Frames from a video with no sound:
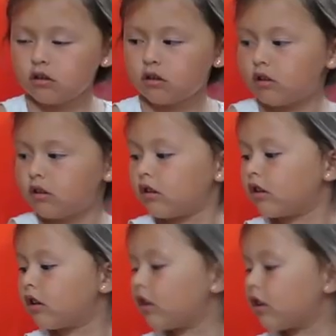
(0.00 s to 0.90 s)

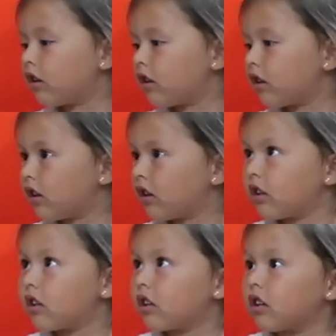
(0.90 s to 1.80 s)

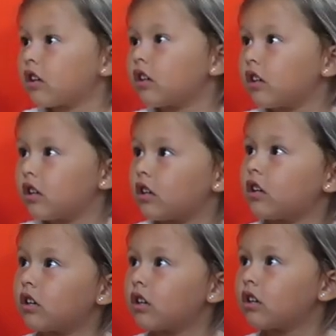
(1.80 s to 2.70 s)

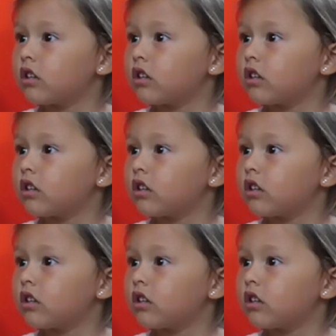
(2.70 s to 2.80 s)
(silent)